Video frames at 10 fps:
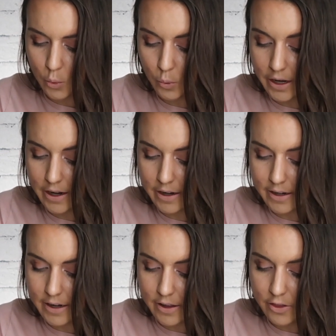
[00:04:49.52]

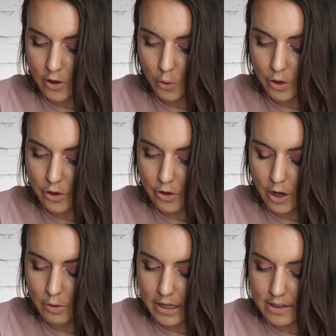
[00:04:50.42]
where the North
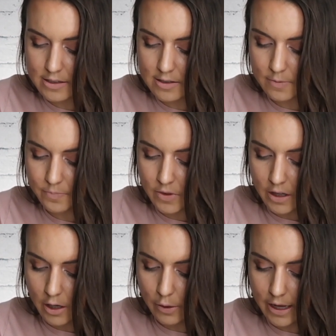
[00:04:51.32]
Node is.
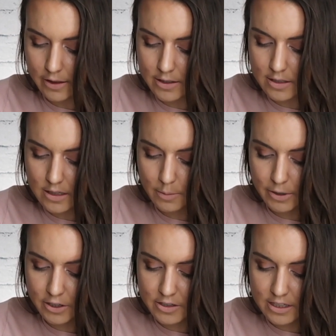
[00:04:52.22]
okay? And this is going to
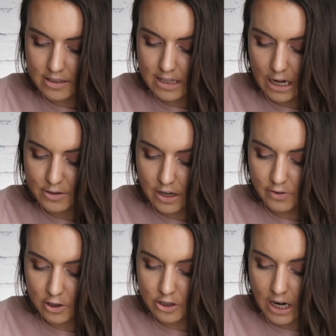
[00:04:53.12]
be in your 6th house
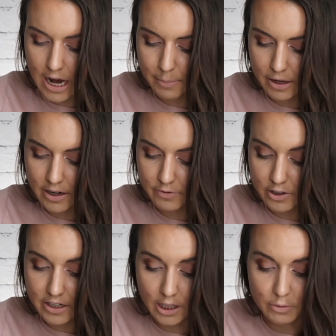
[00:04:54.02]
of your job and of
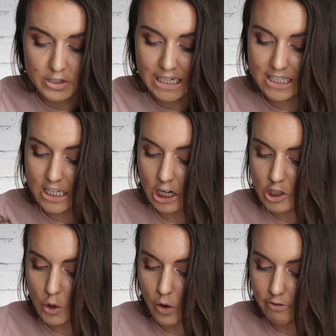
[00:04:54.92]
your daily routines and
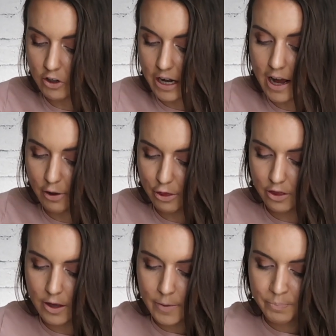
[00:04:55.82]
also of your health,
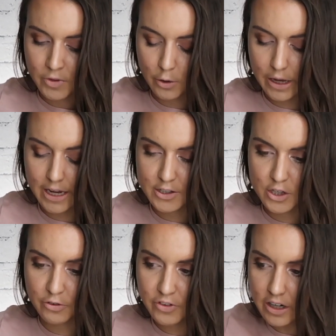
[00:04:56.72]
okay?
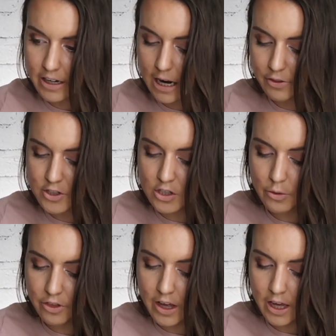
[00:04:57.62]
So figuring out this
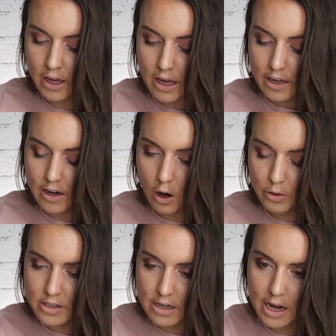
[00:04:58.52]
new thing not
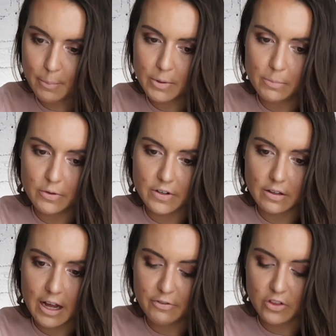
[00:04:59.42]
only is going to help you move
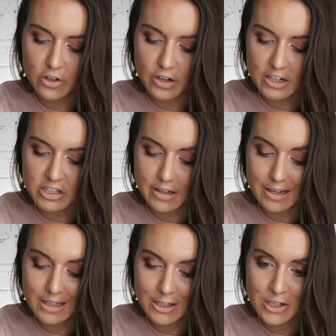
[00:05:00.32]
your life in the direction
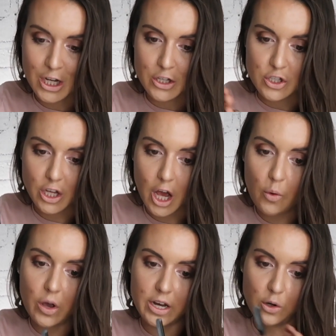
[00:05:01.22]
that it needs to
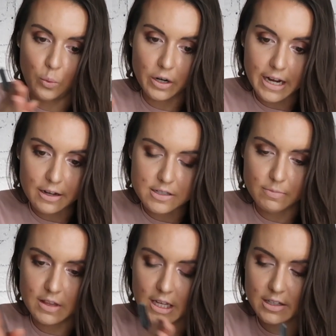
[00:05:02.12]
go in and to work out
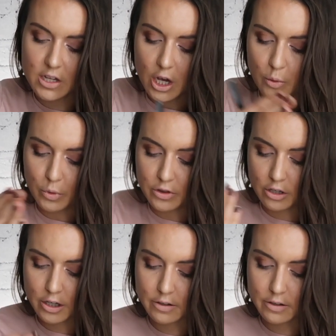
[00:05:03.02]
some things with your